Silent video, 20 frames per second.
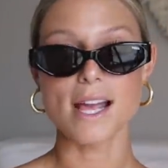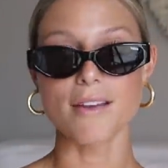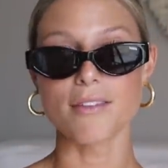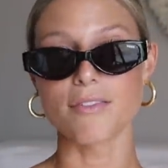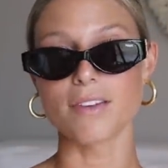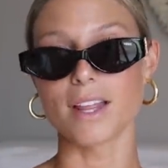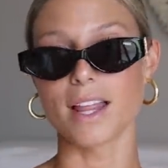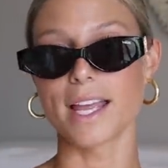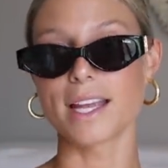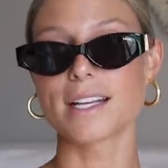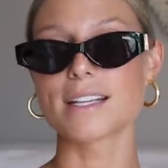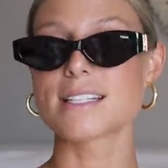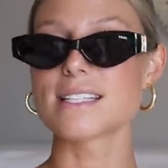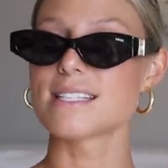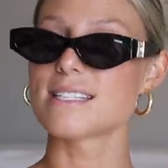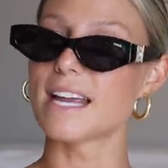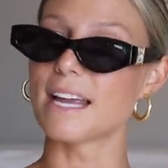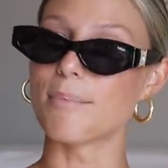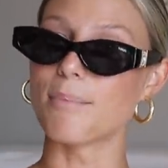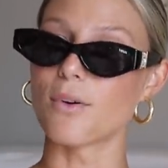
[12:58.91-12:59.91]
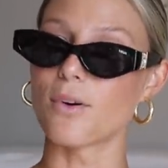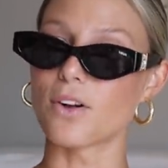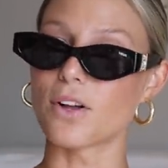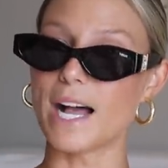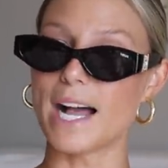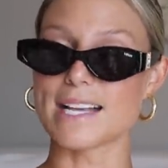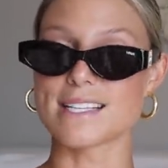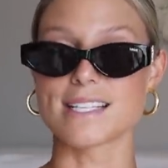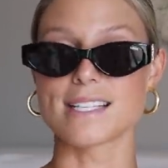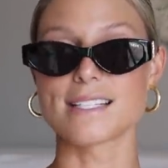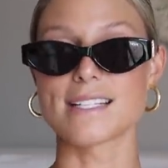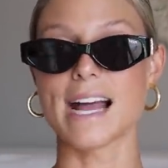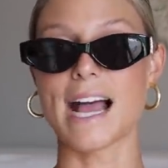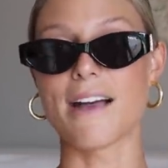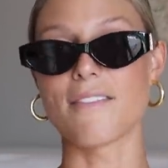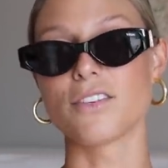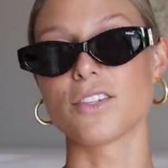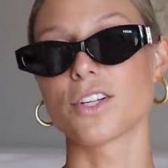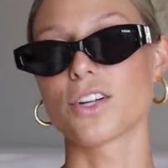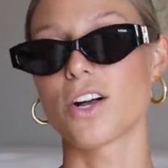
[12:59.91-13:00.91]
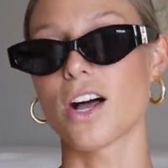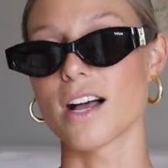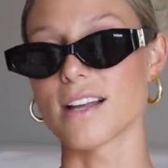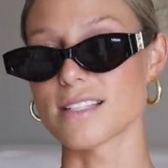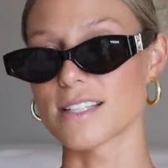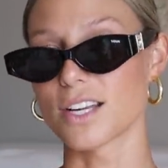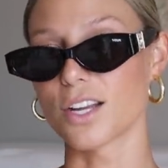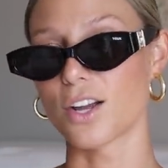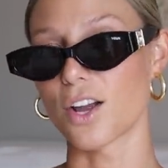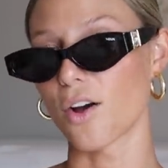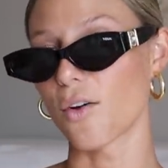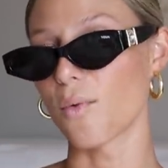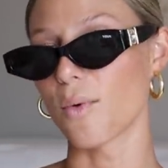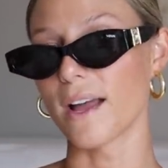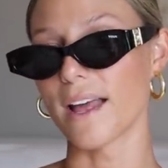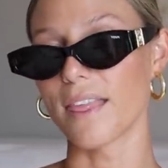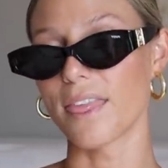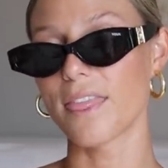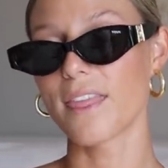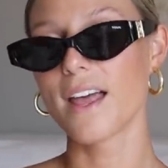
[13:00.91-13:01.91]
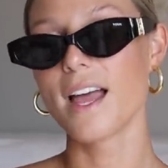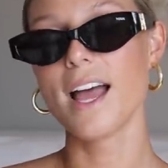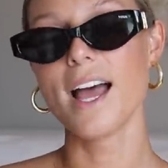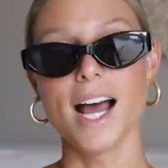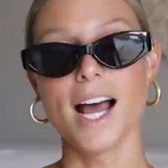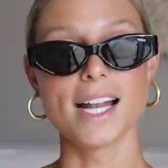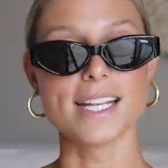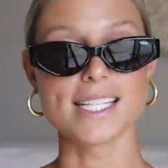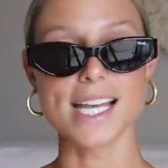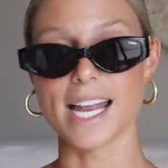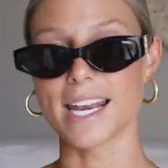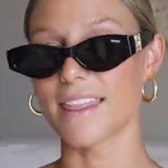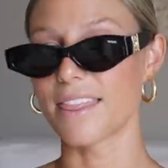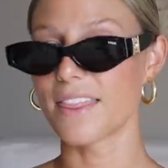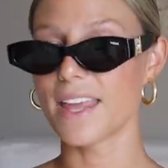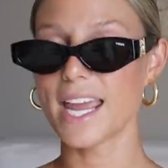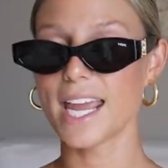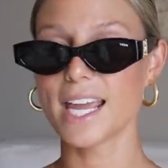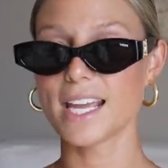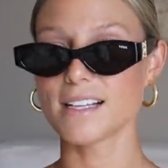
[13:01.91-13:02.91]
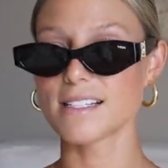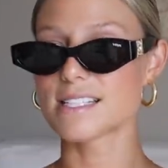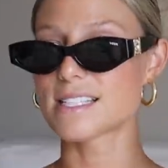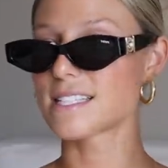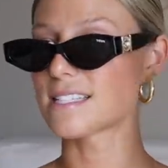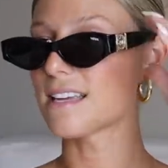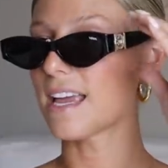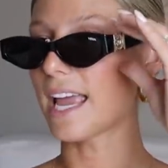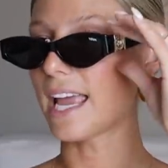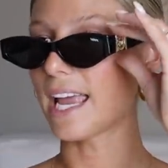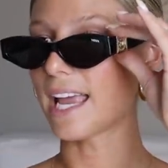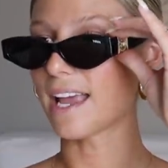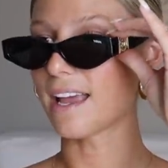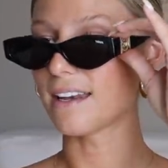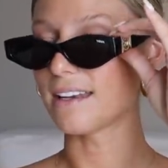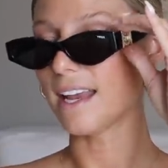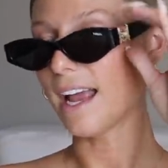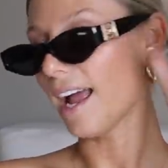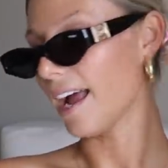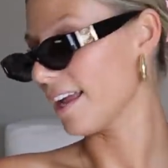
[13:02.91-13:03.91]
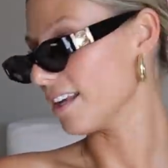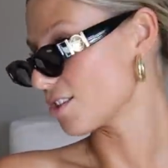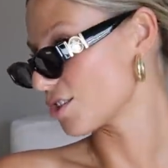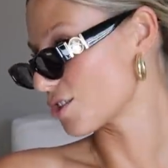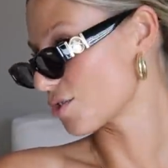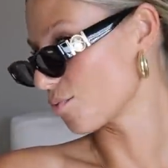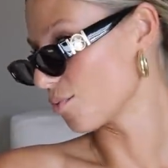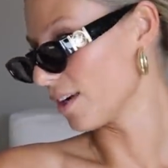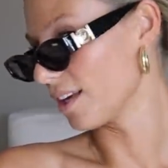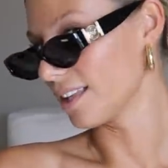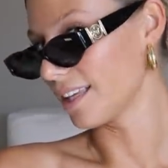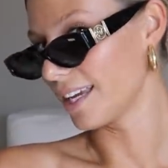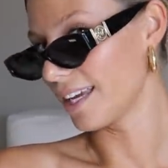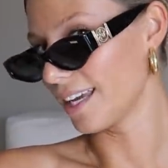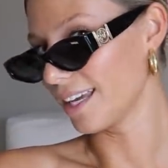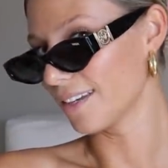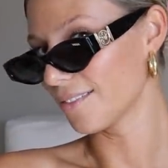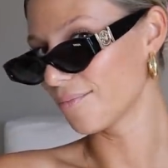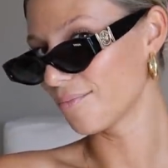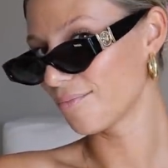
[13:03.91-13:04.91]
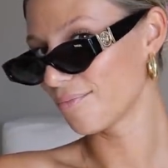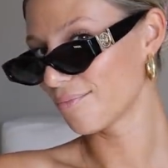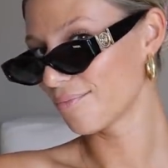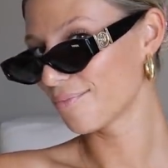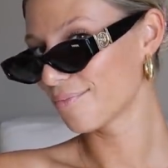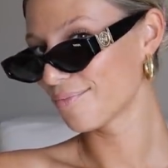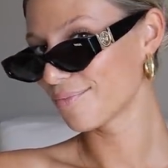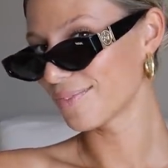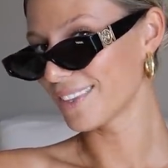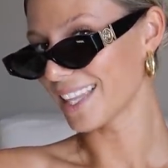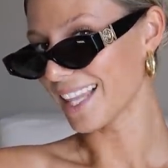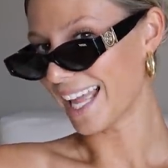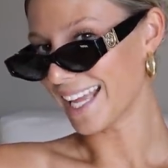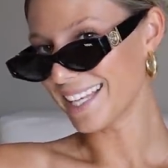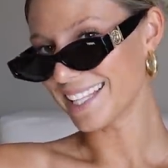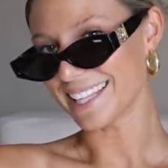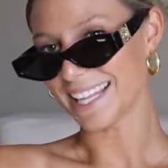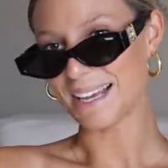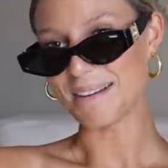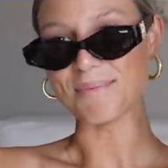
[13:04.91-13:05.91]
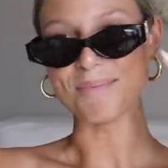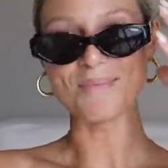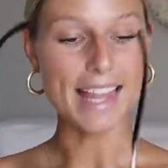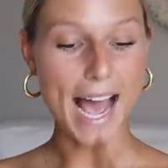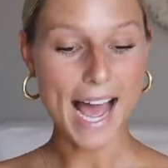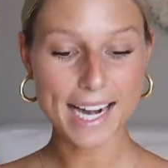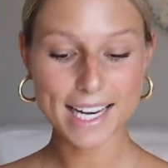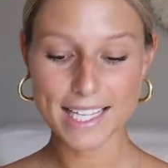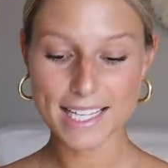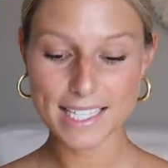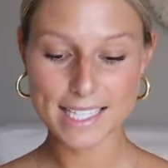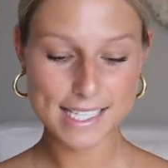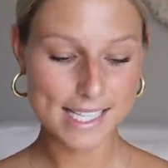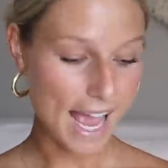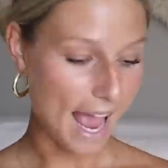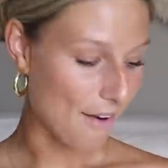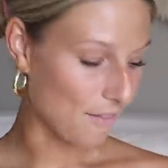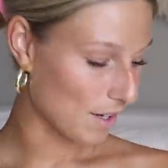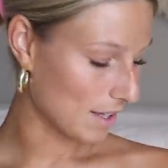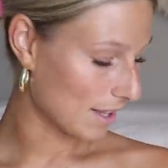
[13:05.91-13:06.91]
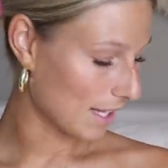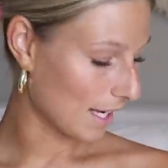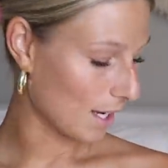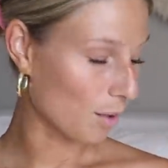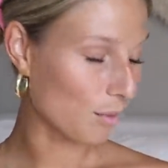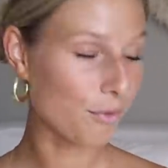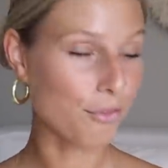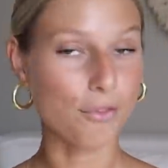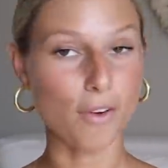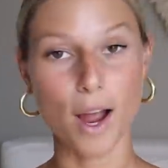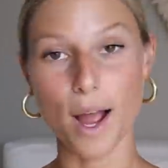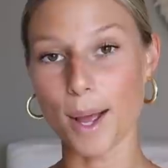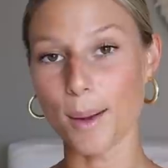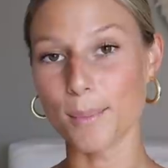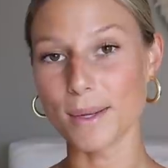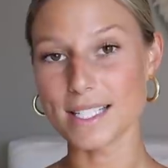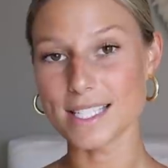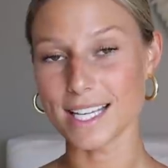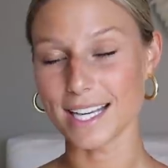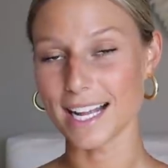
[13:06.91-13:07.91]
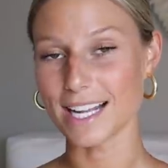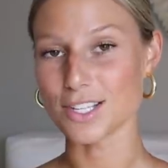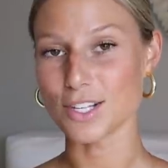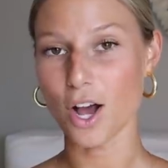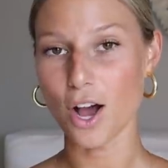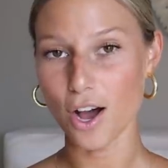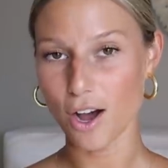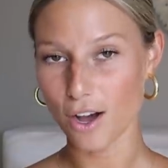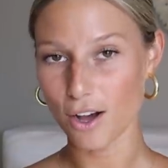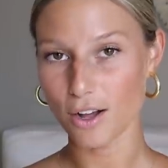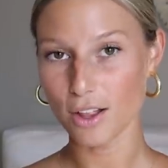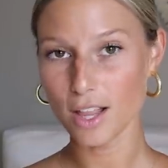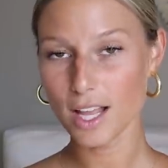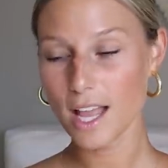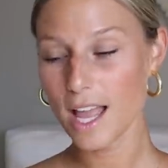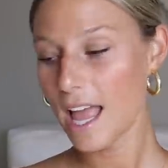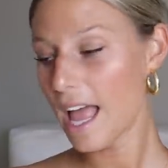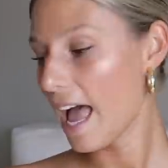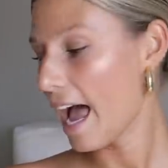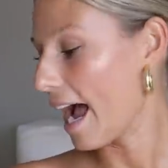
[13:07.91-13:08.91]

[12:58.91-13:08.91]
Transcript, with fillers: I feel like staple glasses to have in your closet go with a ton of things and yeah, I just really like them. That is everything from today's haul.